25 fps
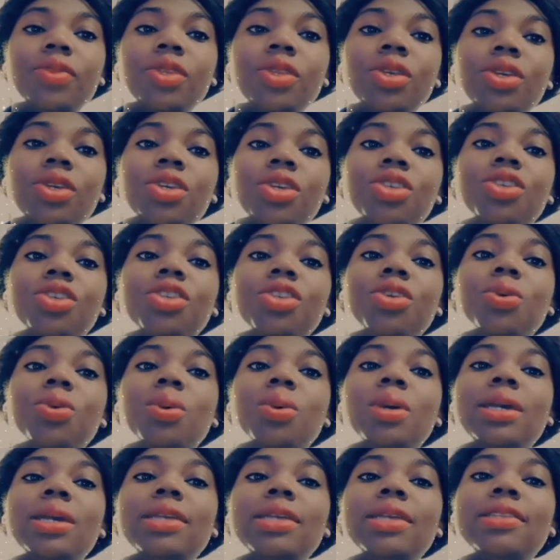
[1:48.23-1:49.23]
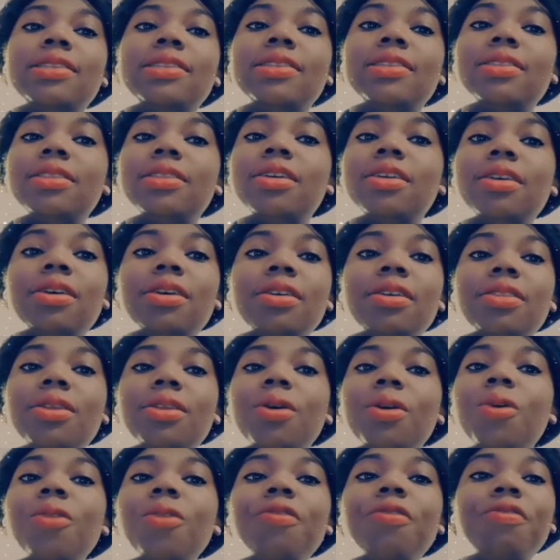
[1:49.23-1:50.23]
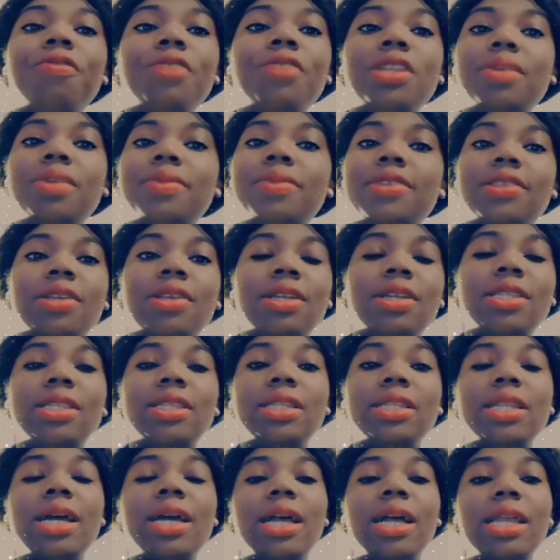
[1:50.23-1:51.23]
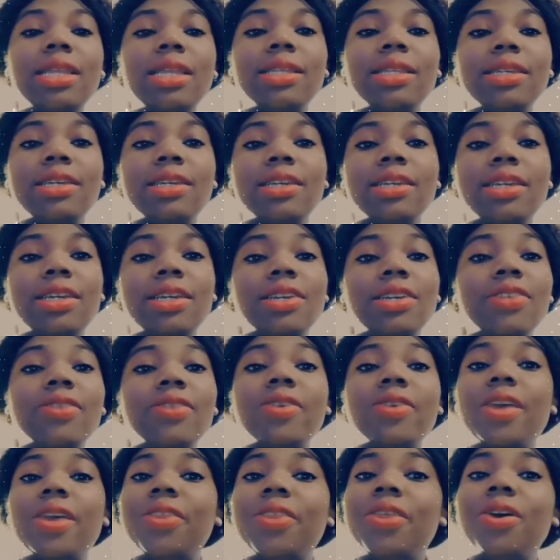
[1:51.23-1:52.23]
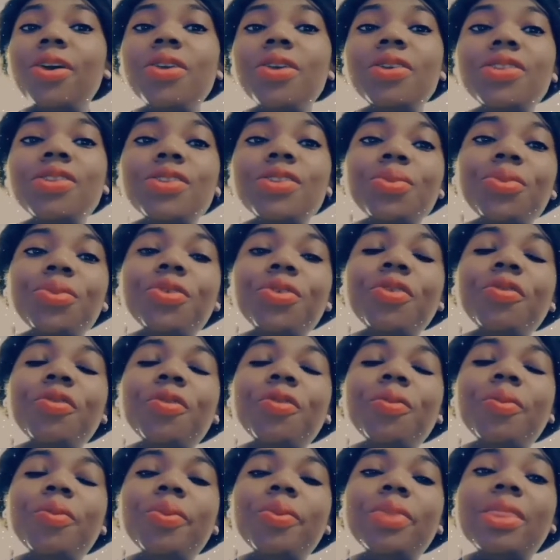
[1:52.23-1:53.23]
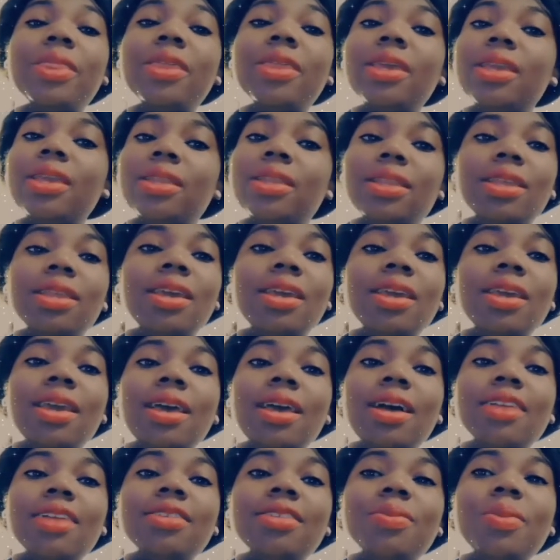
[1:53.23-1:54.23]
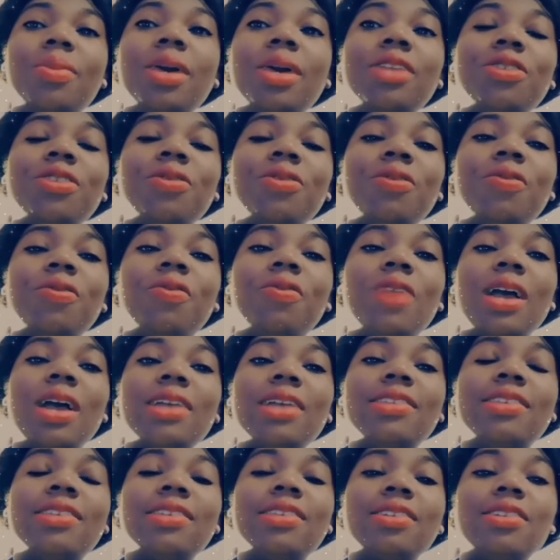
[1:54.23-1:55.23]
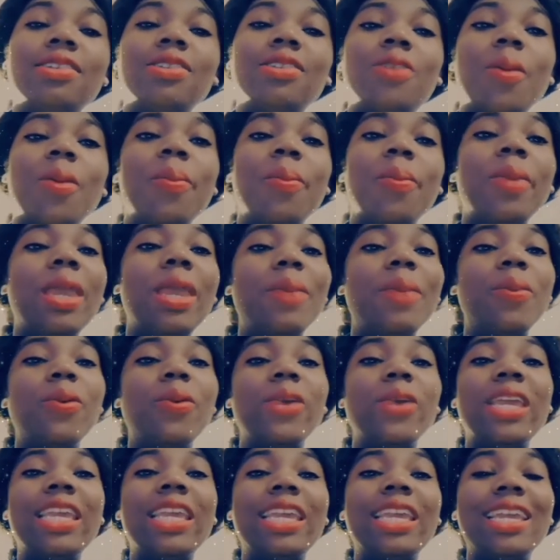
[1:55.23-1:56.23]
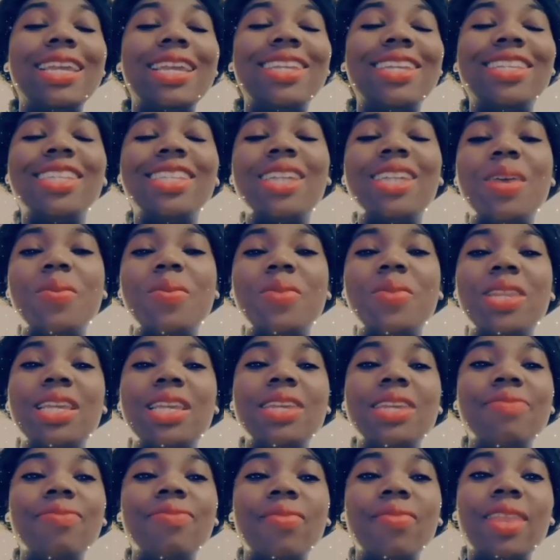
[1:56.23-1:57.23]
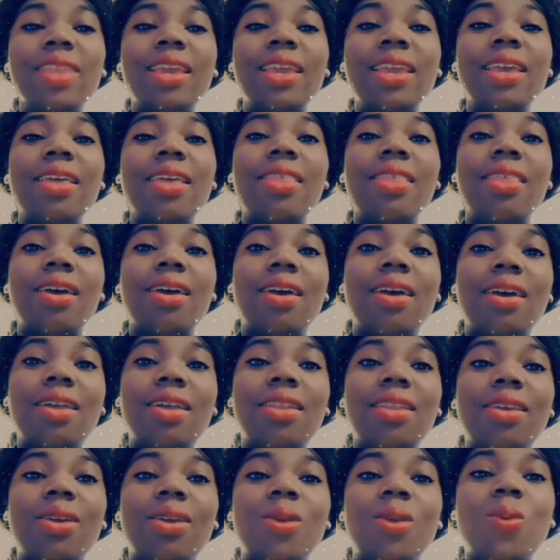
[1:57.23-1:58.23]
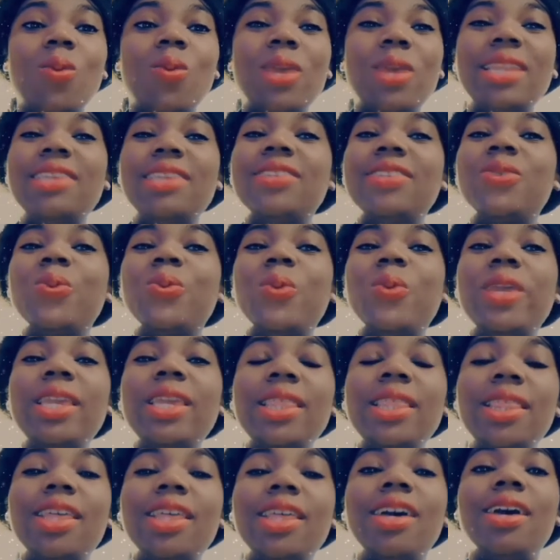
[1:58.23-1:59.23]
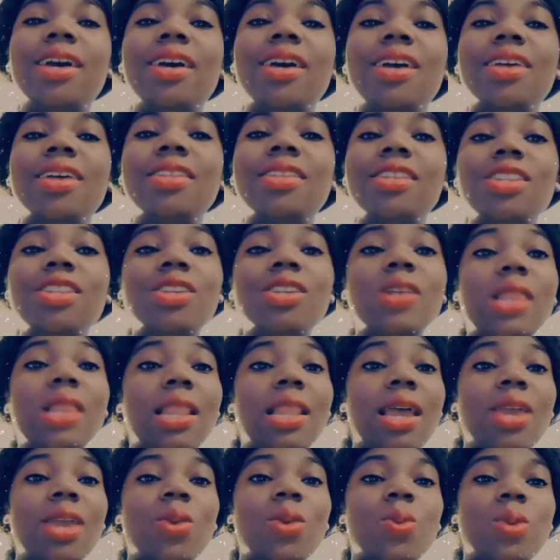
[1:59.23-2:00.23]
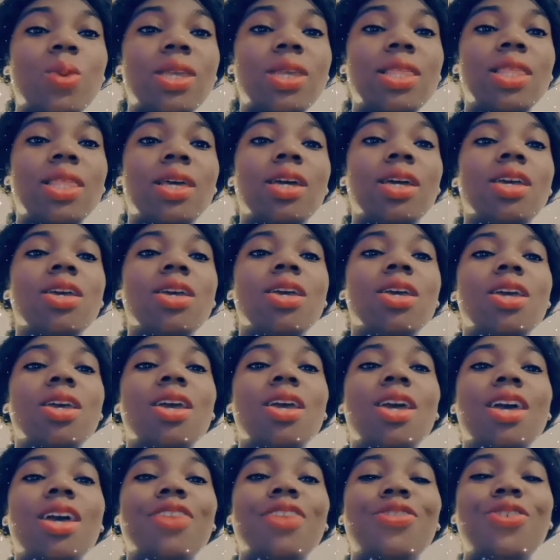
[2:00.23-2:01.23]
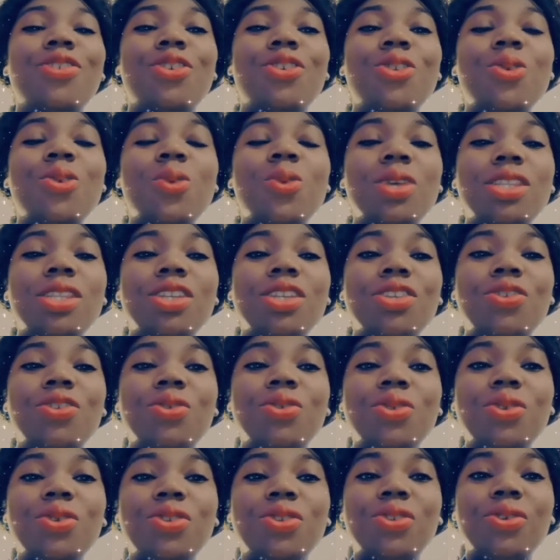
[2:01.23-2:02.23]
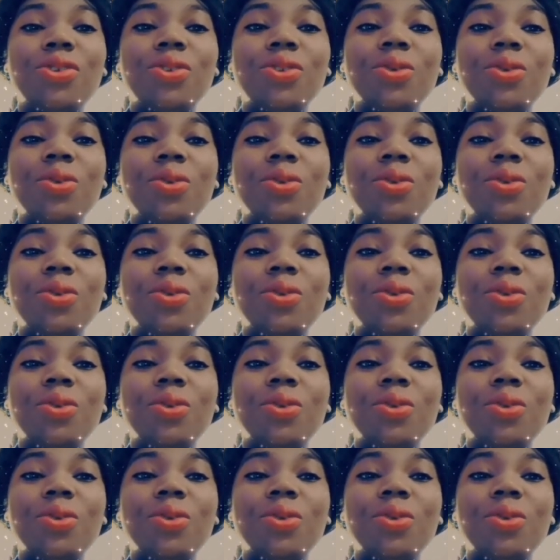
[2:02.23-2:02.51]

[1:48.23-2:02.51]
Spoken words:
You know, it's the whole freedom is not denied. So I tell you, it's a beautiful thing. As a matter of fact, there are some people here in Germany that when it's winter, they don't like winter. So you know what they do to